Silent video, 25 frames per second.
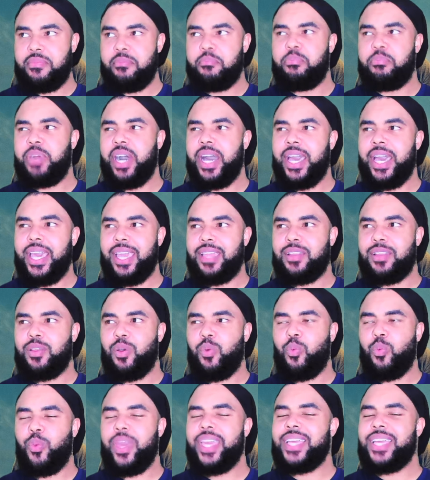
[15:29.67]
But
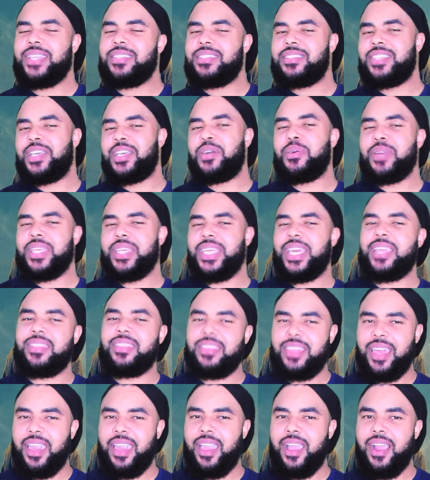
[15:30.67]
we can still get
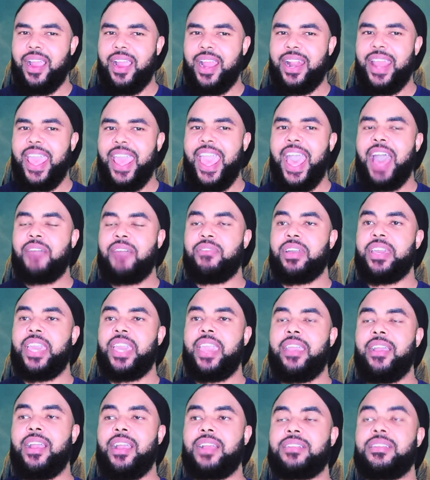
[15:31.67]
there and have a
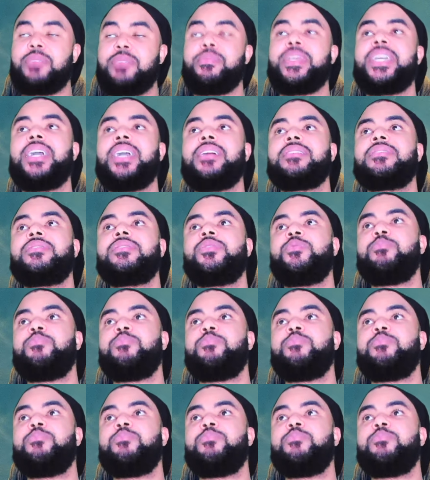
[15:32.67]
character, because to